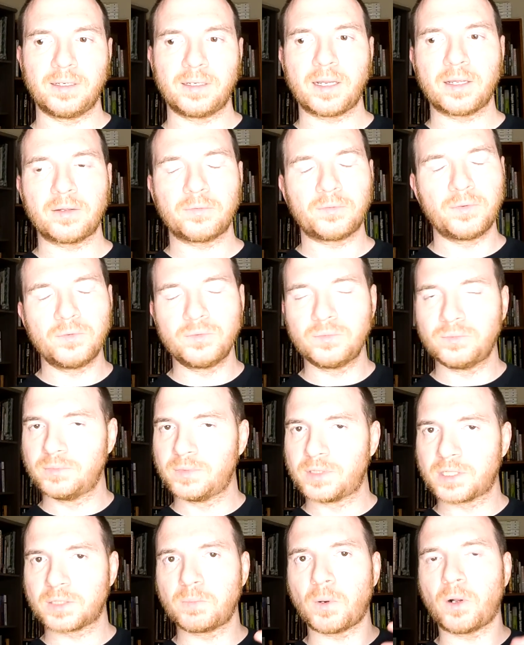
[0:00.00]
take a few
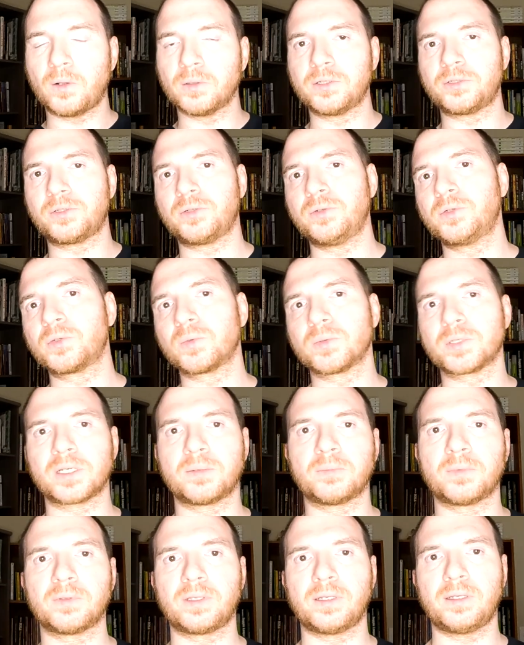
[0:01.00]
small issues with
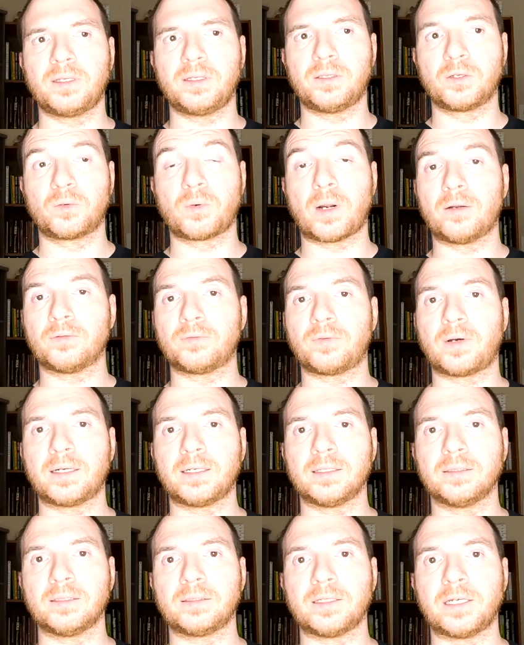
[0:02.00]
some of the ground
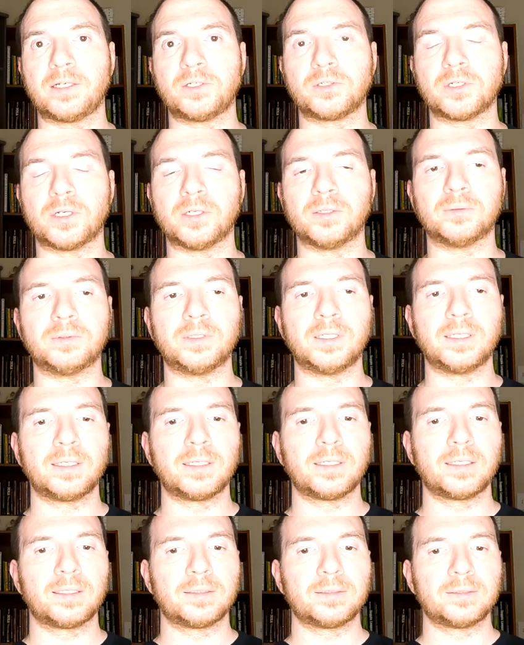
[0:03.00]
fighting that they show.
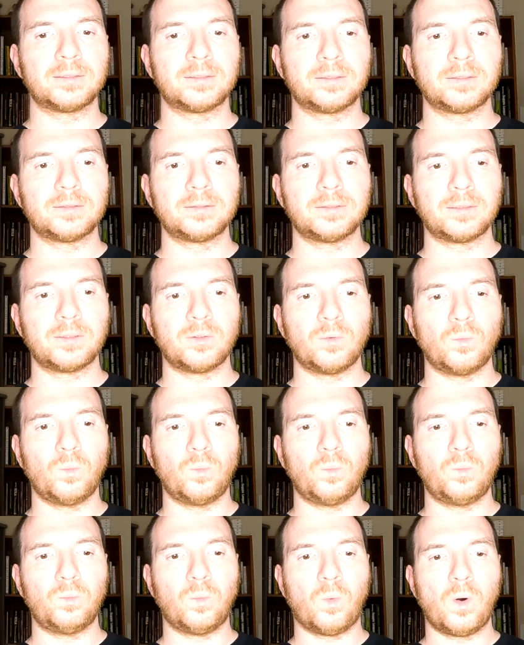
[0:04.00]

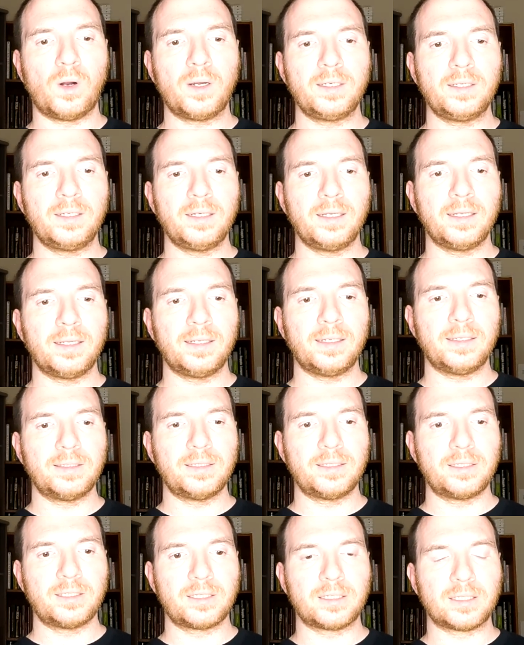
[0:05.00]
One
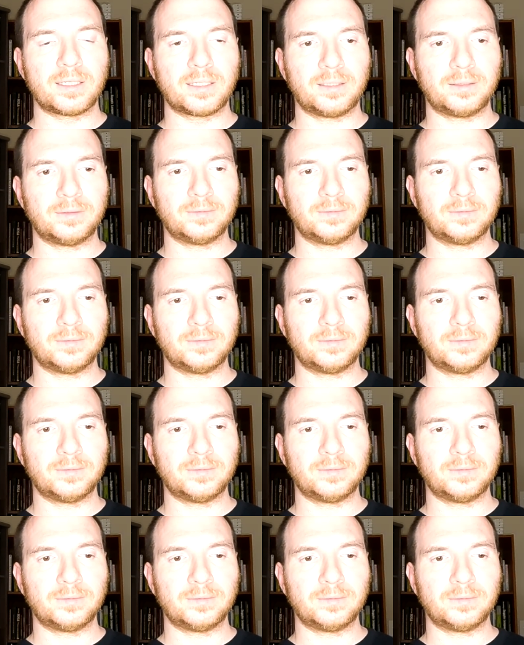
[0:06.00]
is,